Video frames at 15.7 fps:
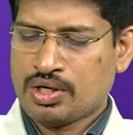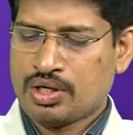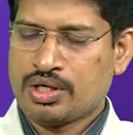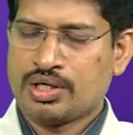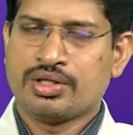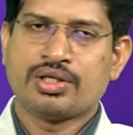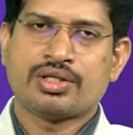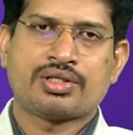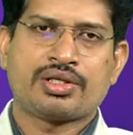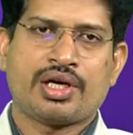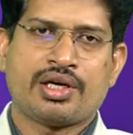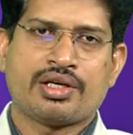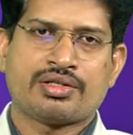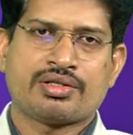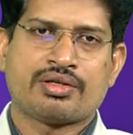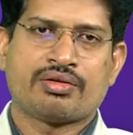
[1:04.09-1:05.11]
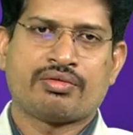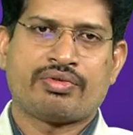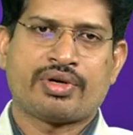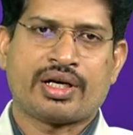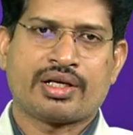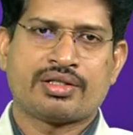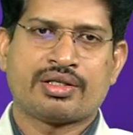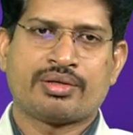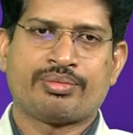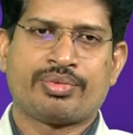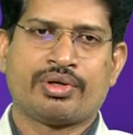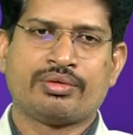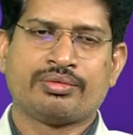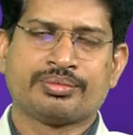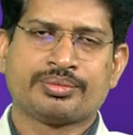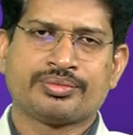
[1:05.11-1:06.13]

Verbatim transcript: In this case, uh, for example,